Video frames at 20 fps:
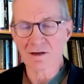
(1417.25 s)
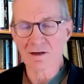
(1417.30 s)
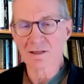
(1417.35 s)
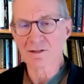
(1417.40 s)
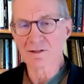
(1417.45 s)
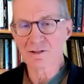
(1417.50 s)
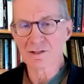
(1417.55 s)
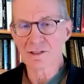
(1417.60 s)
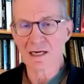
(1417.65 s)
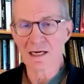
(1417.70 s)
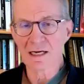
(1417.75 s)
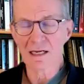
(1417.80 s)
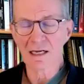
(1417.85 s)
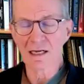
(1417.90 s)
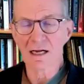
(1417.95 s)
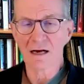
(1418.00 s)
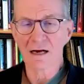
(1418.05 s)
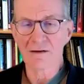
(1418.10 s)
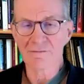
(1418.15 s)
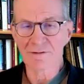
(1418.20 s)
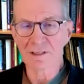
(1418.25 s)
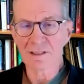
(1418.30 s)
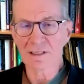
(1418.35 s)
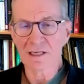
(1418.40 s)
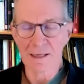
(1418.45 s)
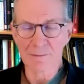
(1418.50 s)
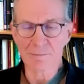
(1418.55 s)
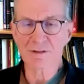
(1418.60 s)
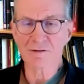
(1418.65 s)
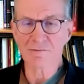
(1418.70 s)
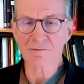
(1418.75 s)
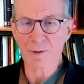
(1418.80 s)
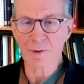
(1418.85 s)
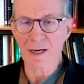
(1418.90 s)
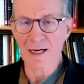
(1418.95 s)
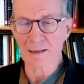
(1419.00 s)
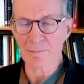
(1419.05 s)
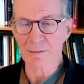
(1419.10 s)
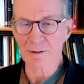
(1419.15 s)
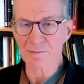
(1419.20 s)
understanding of the types of
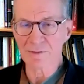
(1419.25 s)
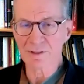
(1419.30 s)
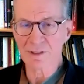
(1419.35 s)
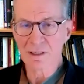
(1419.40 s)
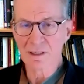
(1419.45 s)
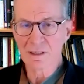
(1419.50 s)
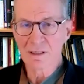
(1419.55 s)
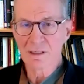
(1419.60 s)
problems